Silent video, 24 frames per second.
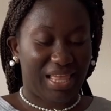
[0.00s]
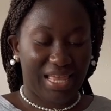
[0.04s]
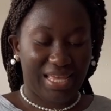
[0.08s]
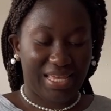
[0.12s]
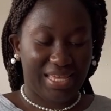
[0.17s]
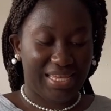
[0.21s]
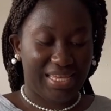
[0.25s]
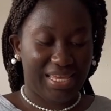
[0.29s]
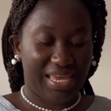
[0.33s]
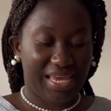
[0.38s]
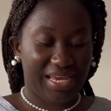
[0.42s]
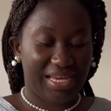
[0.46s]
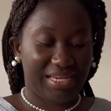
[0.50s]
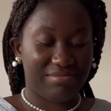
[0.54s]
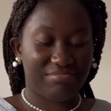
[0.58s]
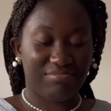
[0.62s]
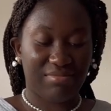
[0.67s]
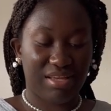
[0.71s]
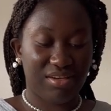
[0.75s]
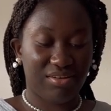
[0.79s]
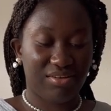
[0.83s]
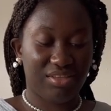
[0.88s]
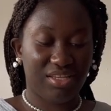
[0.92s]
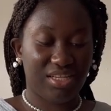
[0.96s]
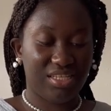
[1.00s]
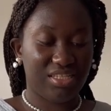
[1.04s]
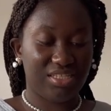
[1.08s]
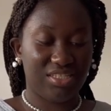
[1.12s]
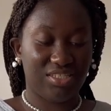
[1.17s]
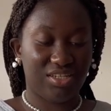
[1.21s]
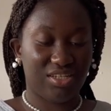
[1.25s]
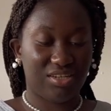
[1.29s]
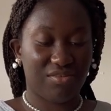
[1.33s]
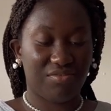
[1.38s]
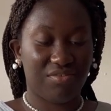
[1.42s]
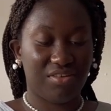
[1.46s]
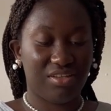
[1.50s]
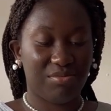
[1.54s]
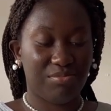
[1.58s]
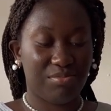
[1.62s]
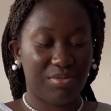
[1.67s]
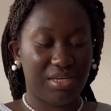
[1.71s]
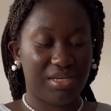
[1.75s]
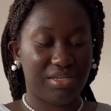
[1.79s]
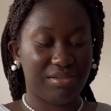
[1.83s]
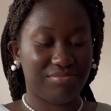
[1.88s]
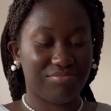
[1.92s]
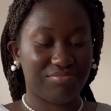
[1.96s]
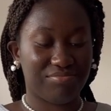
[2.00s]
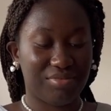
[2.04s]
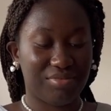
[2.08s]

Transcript: yeah, I don't think this is gonna fit me.